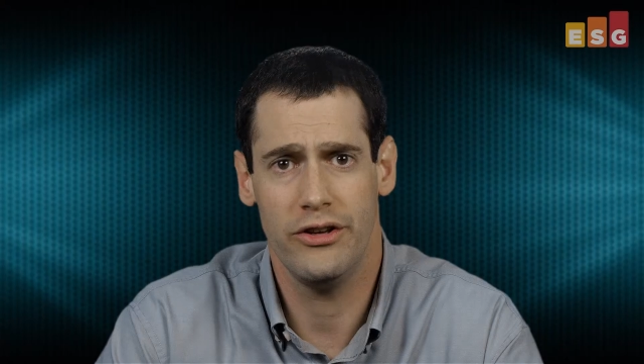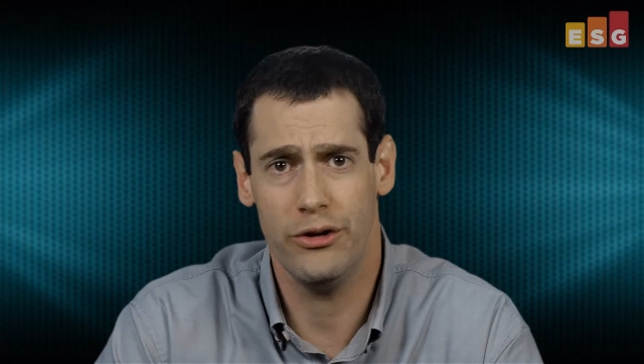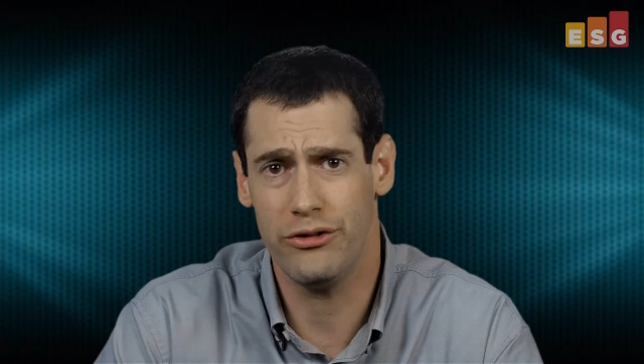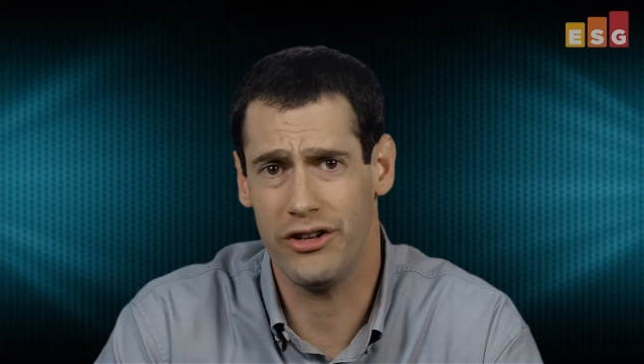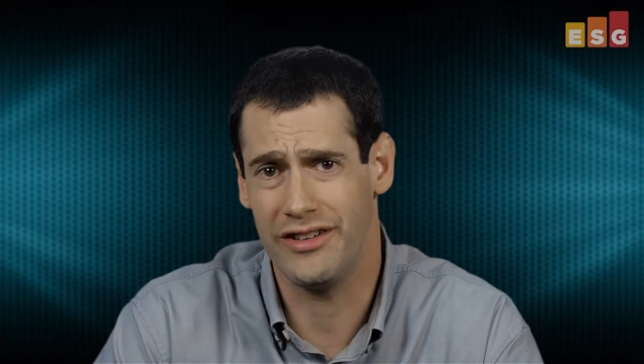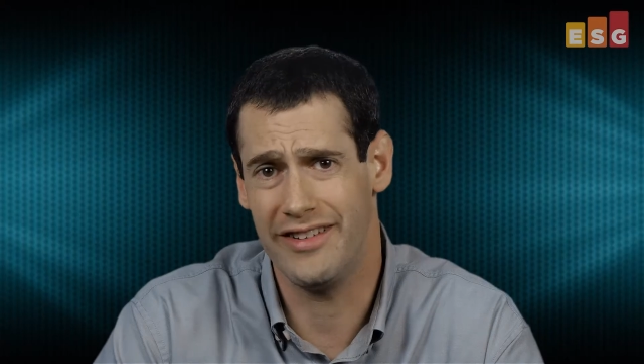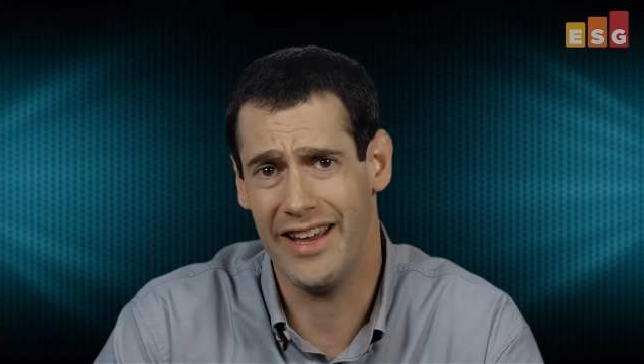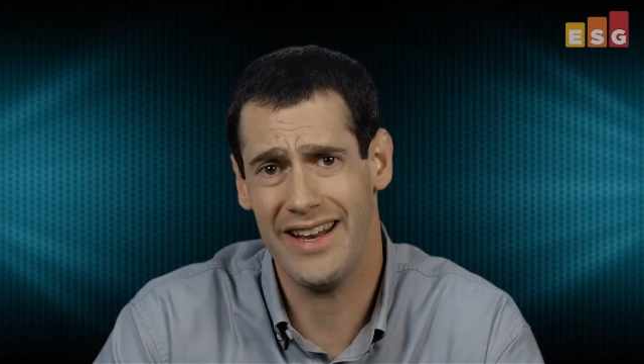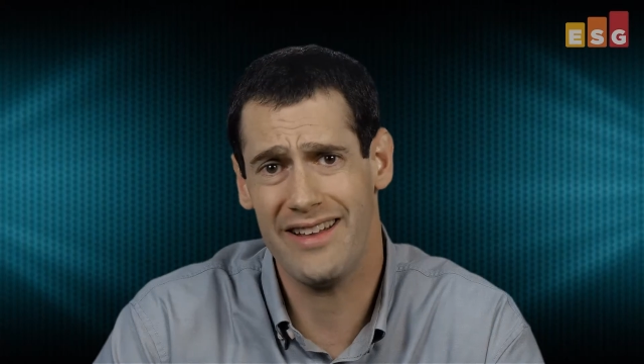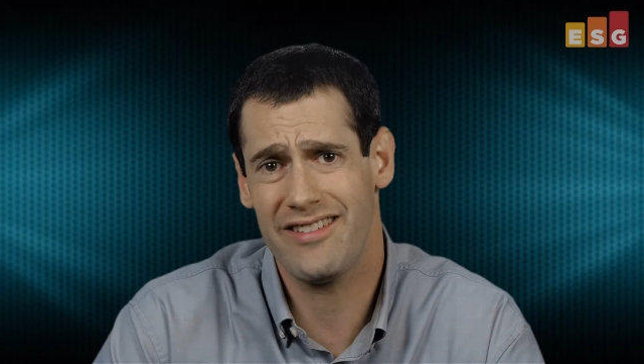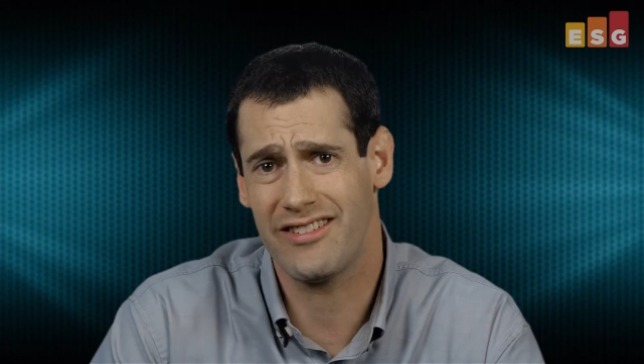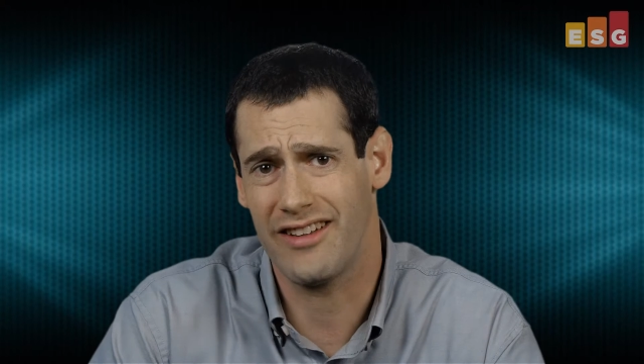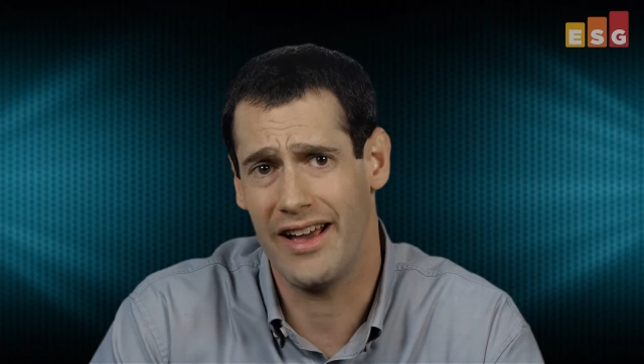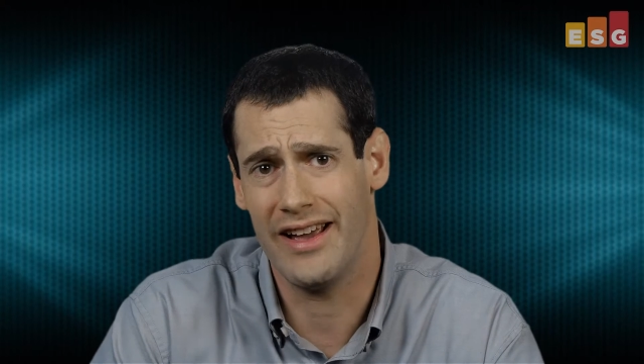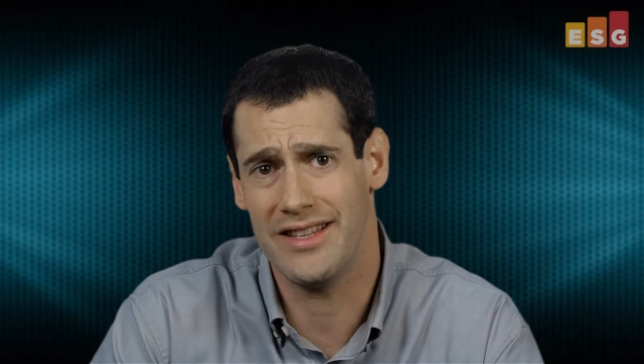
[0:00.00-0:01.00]
Using data
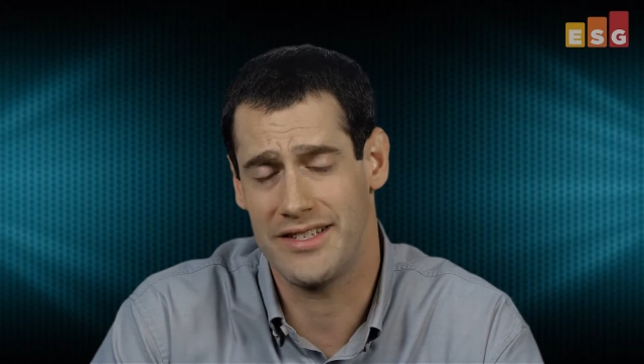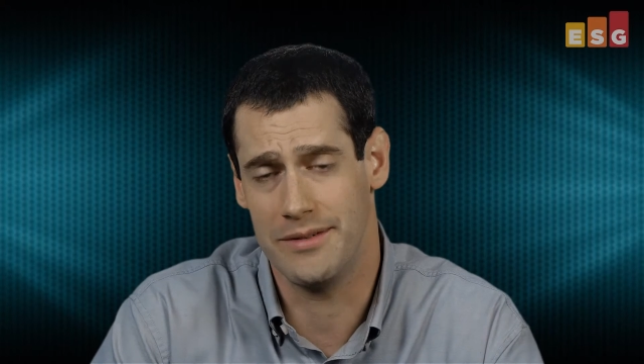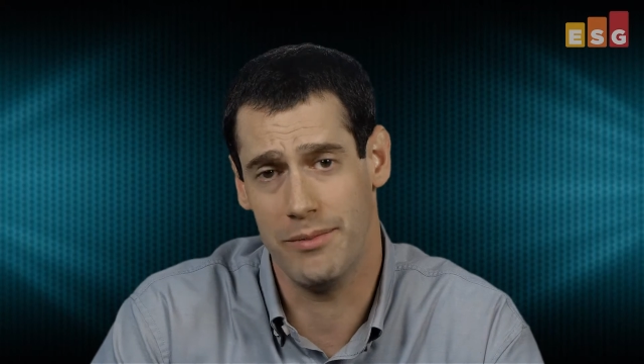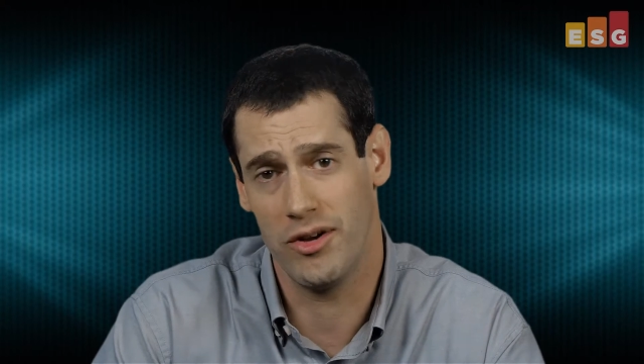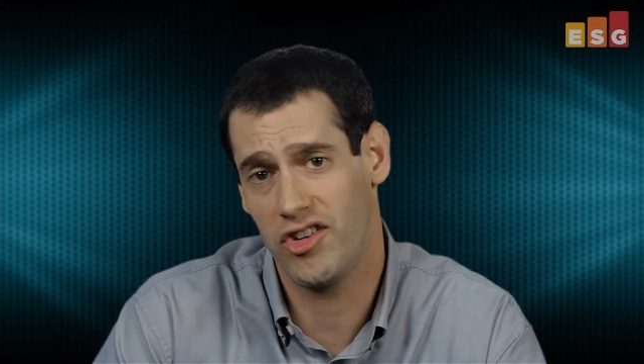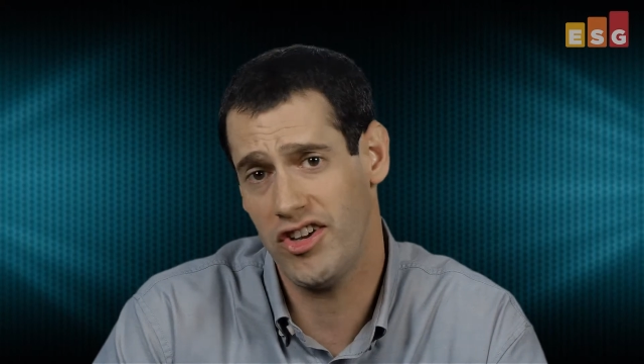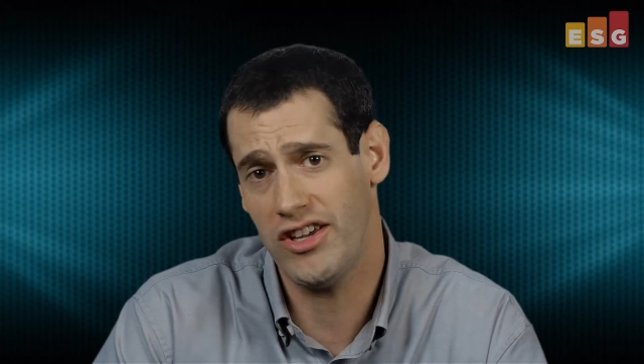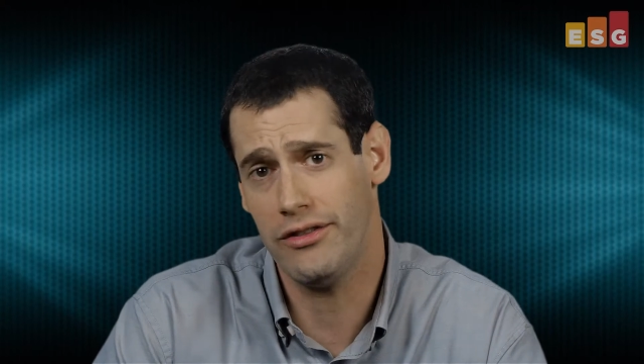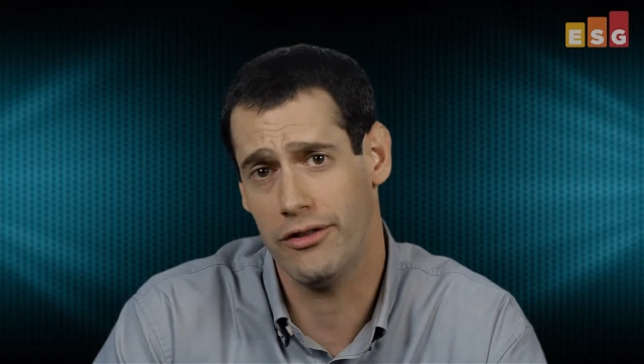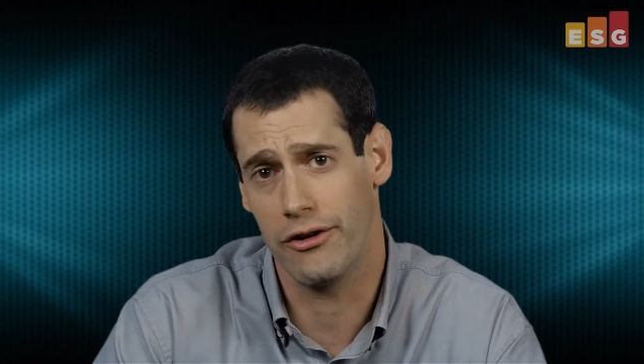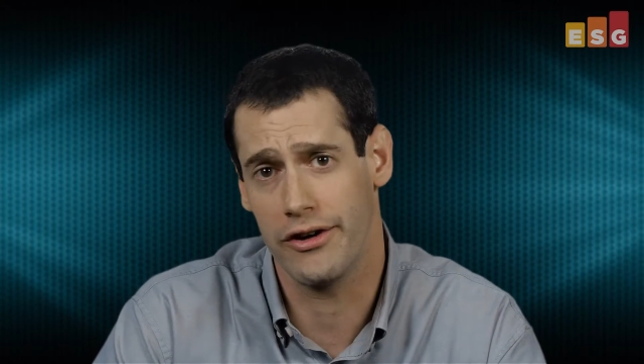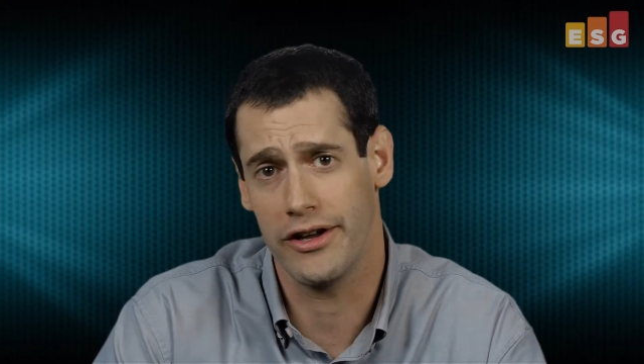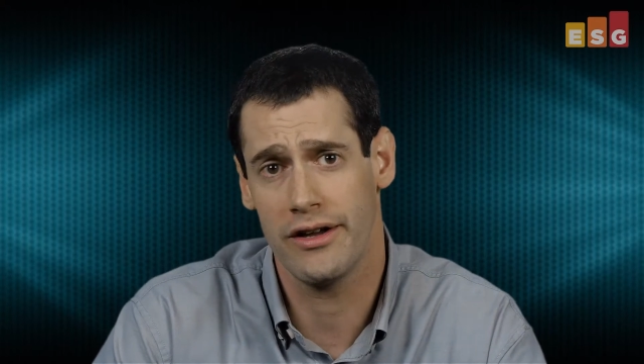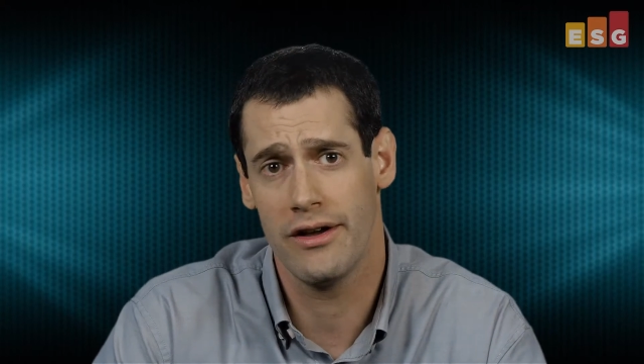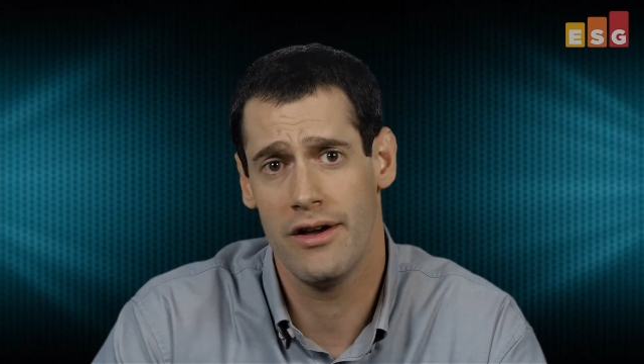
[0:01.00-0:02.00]
science and machine
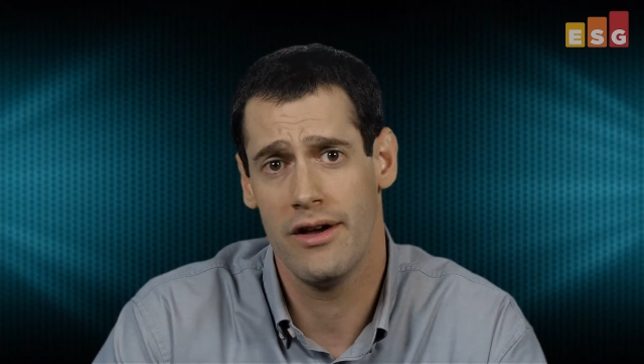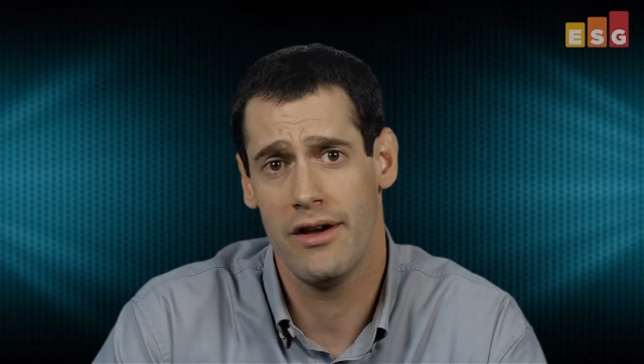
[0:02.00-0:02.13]
learning,